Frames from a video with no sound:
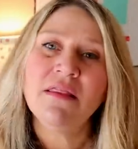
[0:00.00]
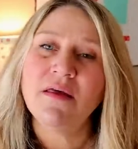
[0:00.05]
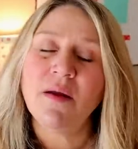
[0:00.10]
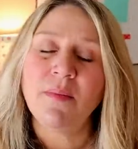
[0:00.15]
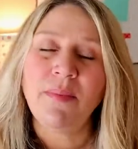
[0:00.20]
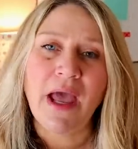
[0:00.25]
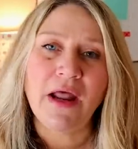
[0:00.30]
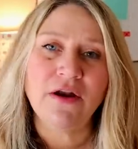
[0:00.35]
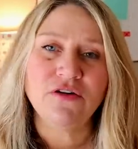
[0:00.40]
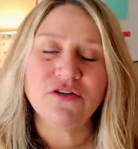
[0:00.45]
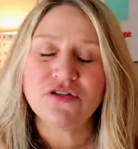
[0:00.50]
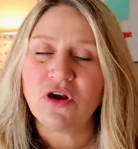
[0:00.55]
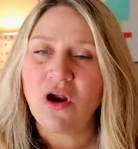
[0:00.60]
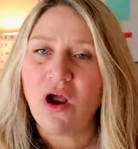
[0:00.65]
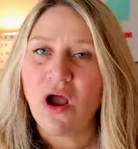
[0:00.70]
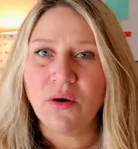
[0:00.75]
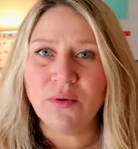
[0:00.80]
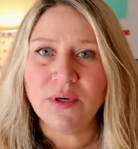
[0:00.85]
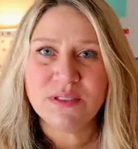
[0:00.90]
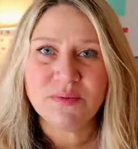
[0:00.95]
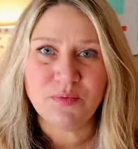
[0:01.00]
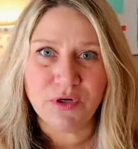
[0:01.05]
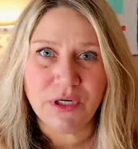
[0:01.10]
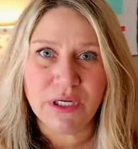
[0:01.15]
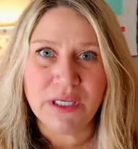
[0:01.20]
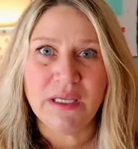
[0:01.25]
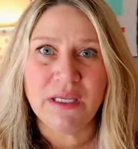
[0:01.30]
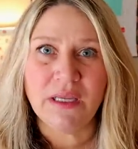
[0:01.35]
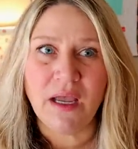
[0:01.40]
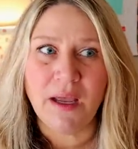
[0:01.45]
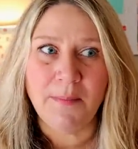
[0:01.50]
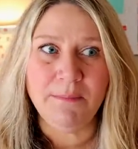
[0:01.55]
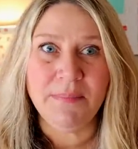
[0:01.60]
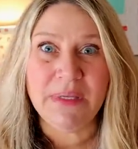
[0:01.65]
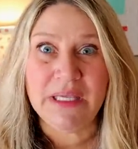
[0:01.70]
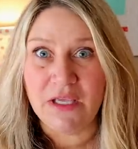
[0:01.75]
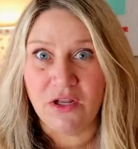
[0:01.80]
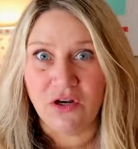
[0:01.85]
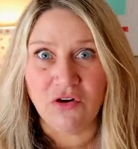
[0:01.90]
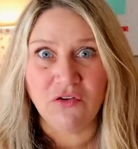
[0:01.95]
Their patterns are always pretty um,
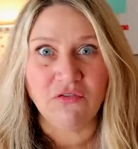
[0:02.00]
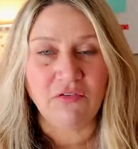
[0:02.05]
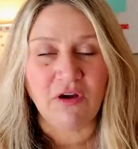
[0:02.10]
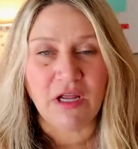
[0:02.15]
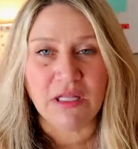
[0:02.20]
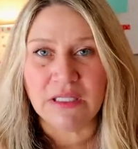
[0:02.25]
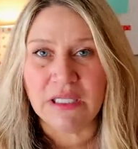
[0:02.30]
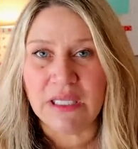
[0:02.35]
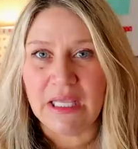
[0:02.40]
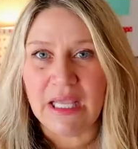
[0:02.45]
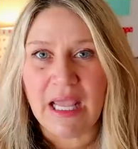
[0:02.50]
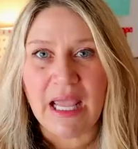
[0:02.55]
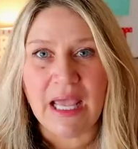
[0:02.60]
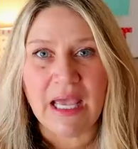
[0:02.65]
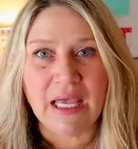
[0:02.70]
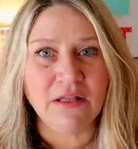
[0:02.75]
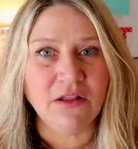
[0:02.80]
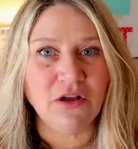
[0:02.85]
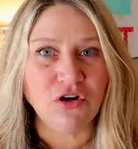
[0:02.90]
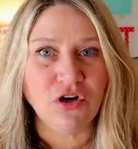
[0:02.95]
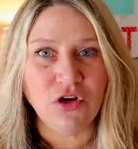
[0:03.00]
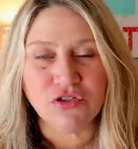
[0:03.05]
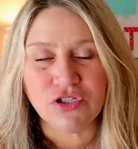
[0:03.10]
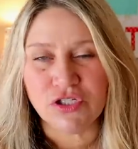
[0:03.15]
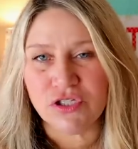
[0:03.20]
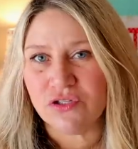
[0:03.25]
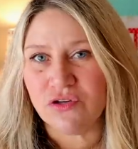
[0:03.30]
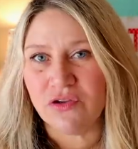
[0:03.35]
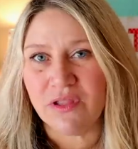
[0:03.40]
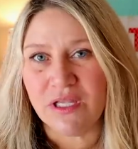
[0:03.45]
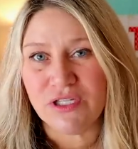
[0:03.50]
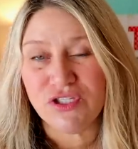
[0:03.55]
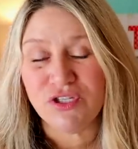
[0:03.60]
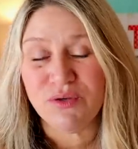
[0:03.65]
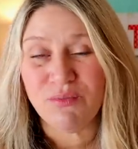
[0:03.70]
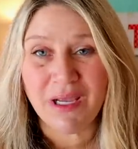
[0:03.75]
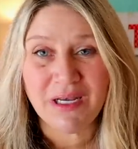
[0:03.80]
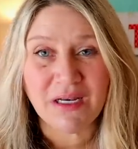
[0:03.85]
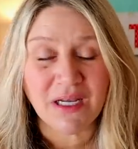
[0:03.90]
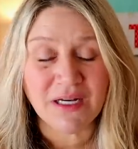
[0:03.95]
beginner friendly, and their notions are things
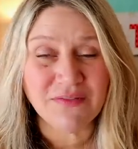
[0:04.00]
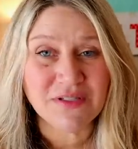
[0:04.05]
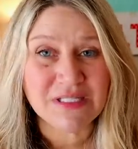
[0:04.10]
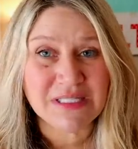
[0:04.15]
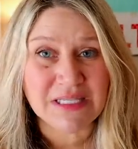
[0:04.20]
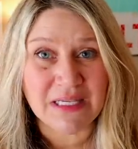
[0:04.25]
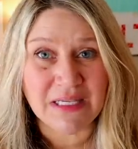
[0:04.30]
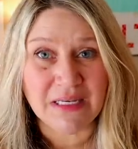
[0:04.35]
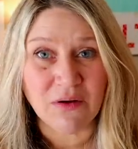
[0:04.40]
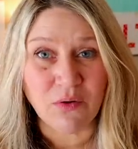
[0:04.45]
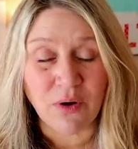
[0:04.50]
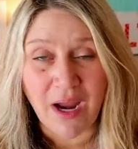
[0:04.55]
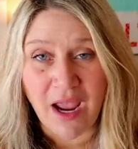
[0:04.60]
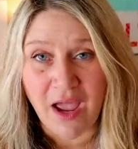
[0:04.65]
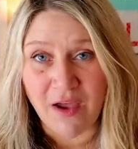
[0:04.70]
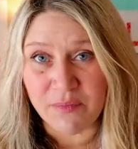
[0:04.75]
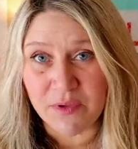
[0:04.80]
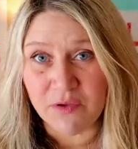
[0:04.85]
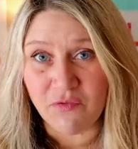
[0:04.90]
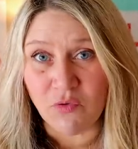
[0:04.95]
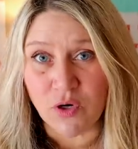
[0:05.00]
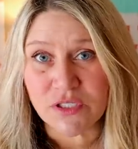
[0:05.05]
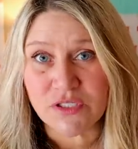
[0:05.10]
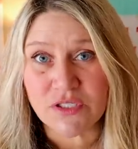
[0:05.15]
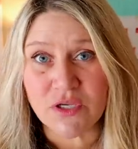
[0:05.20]
you might not have seen or have before.